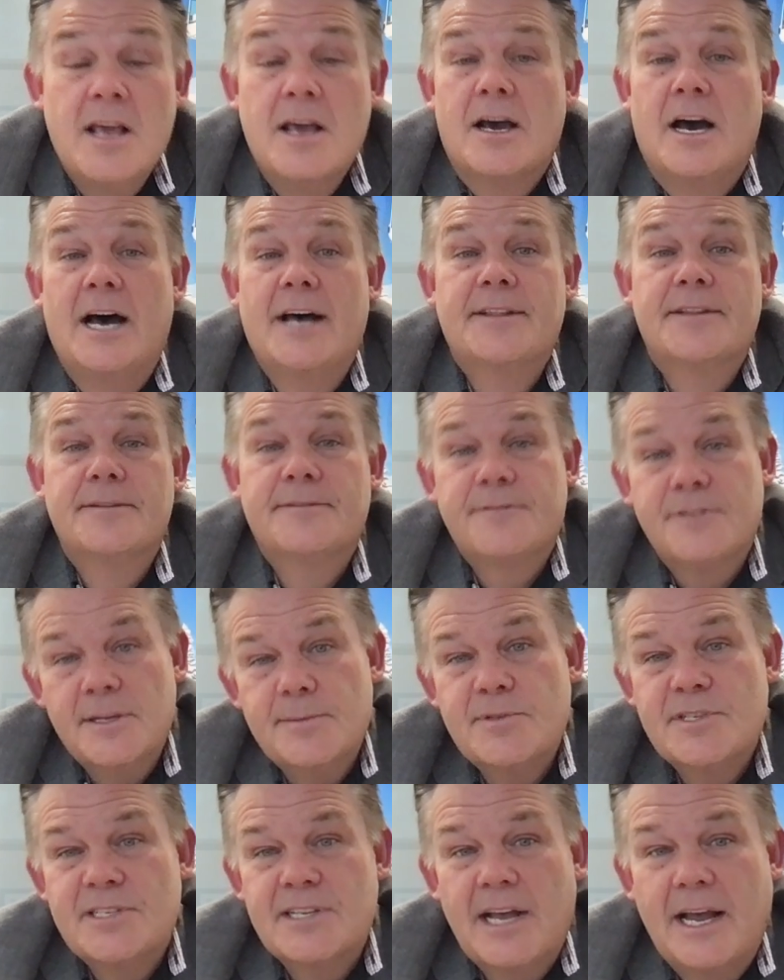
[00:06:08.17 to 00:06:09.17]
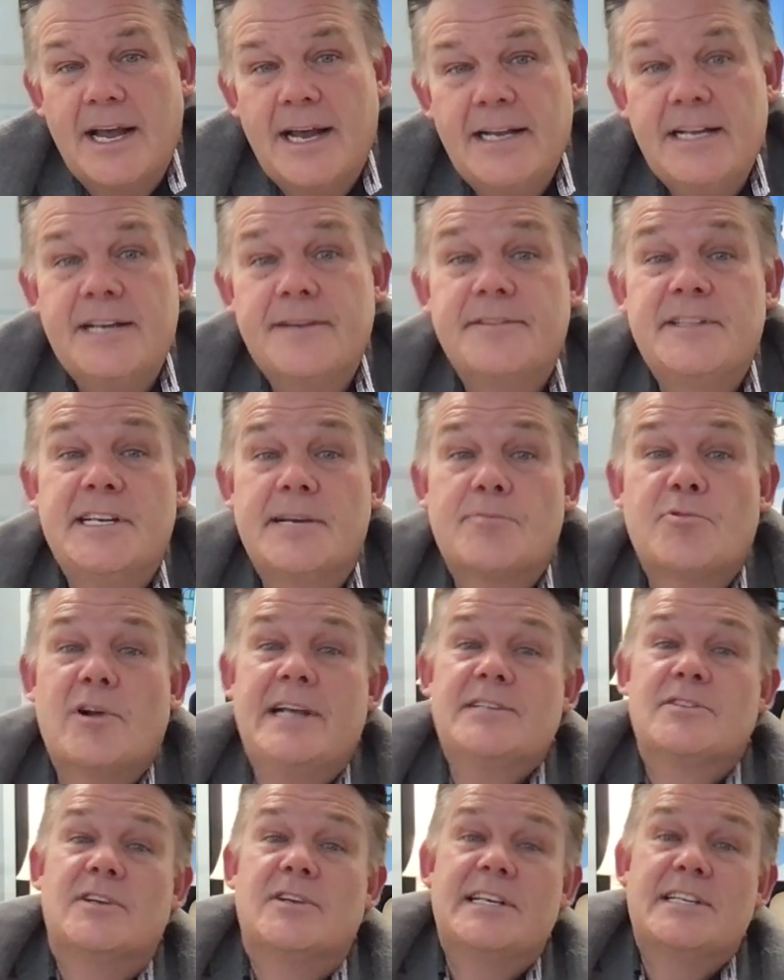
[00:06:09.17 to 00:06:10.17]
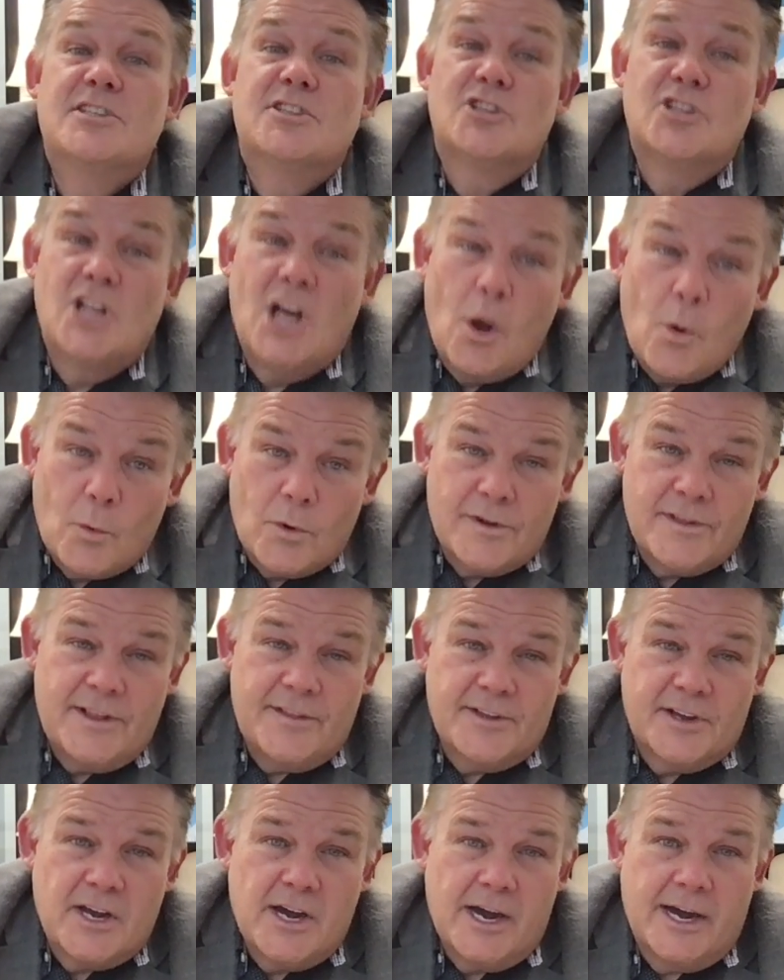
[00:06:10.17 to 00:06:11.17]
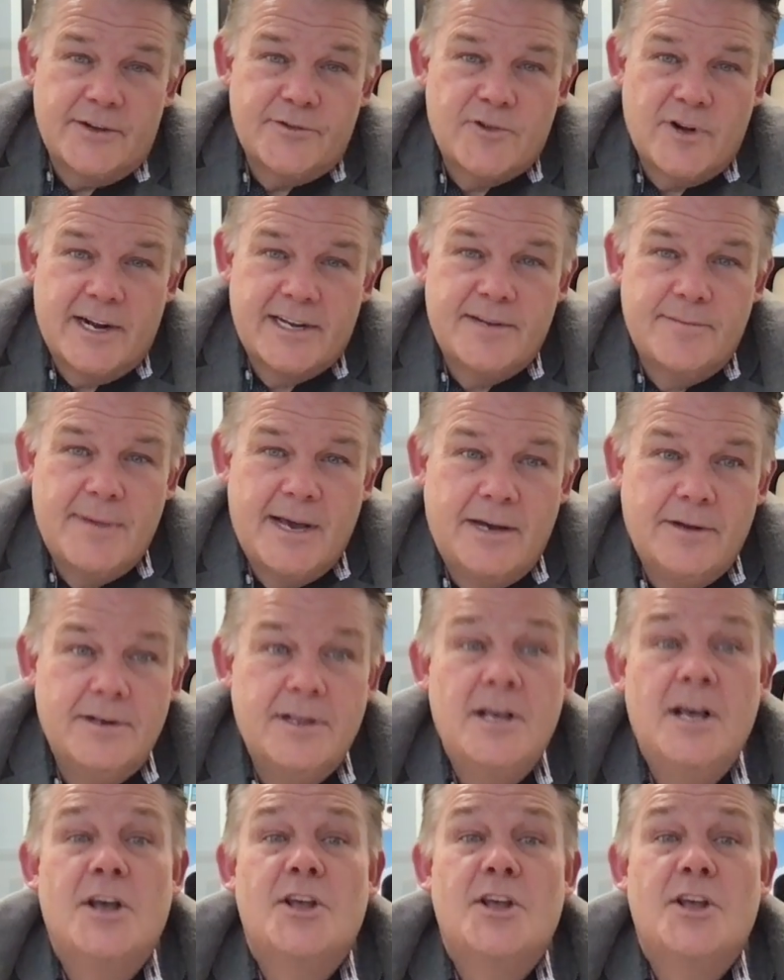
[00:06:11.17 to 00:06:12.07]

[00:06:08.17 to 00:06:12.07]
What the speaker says: On the flip side, if the appraisal is lower than the contract amount,